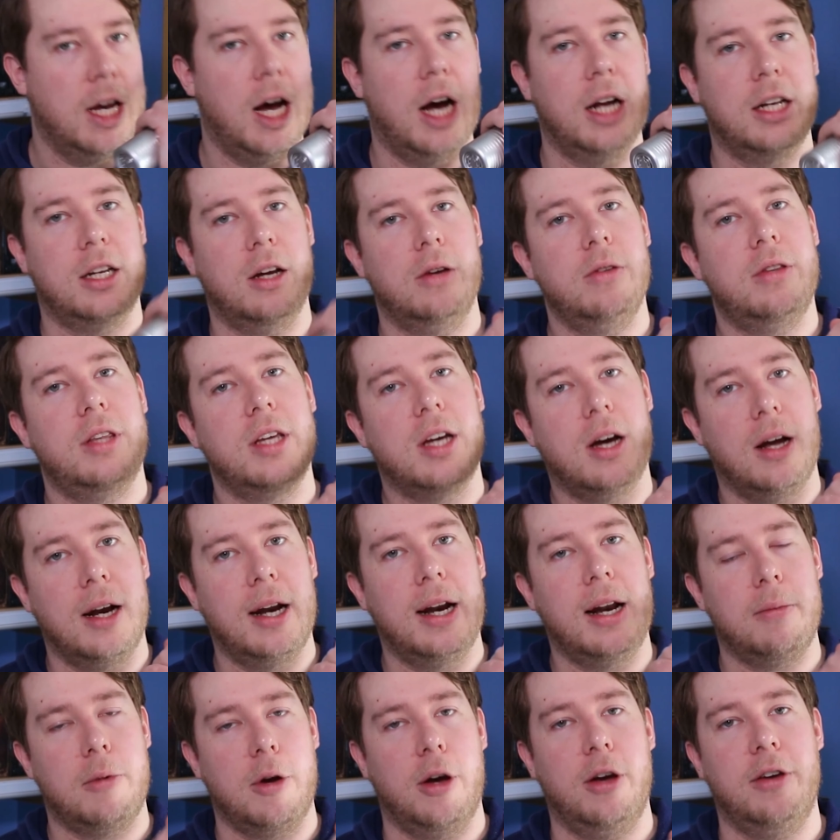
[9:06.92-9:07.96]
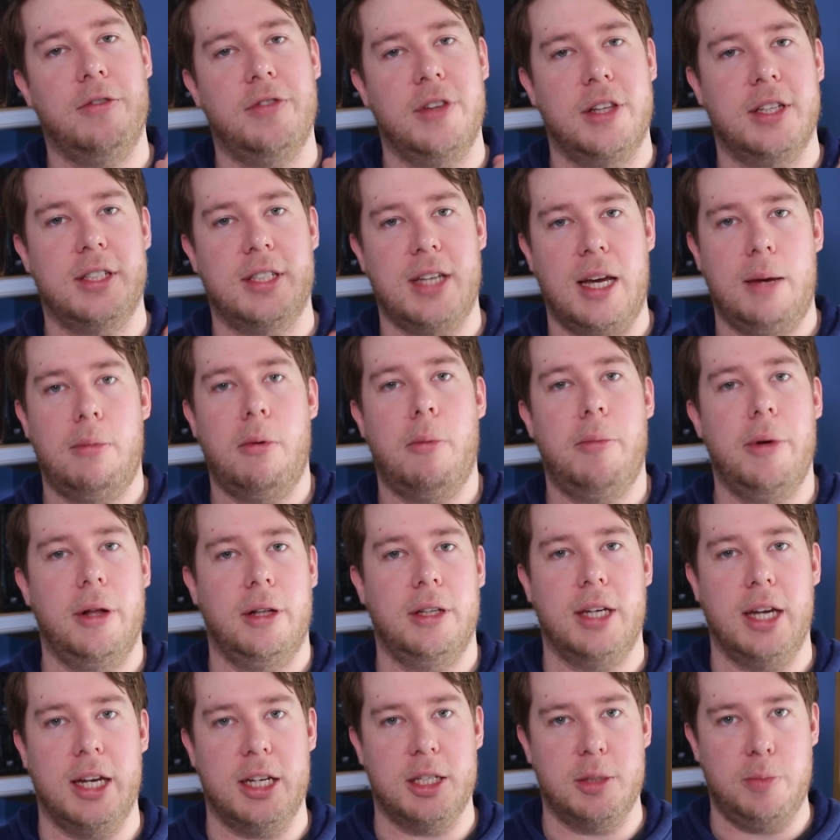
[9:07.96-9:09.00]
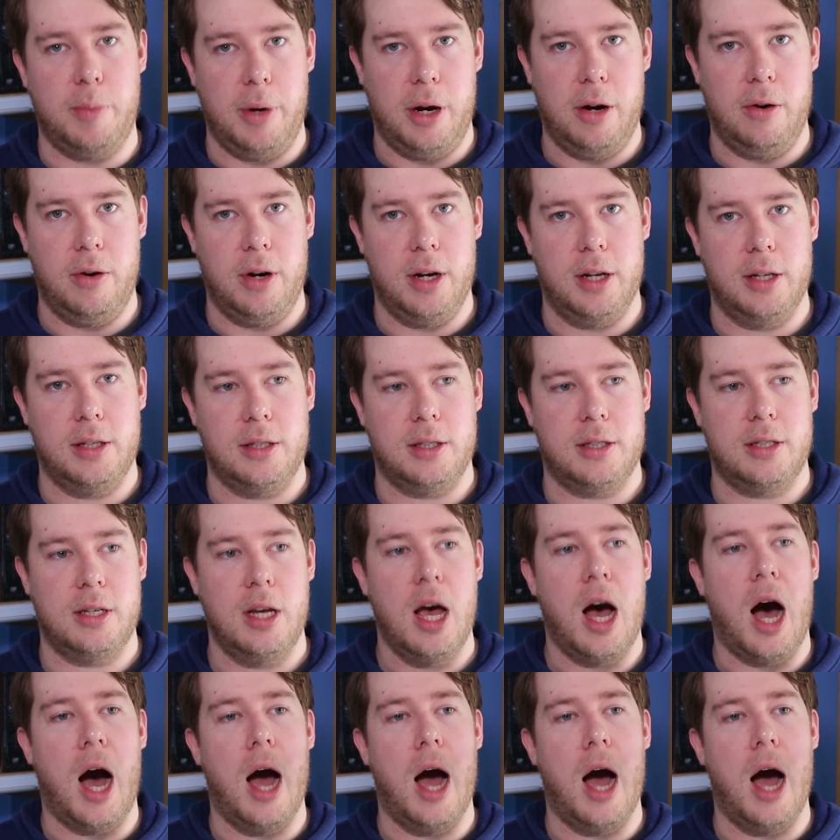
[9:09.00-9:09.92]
I don't think I'll end up going for the saber building experience.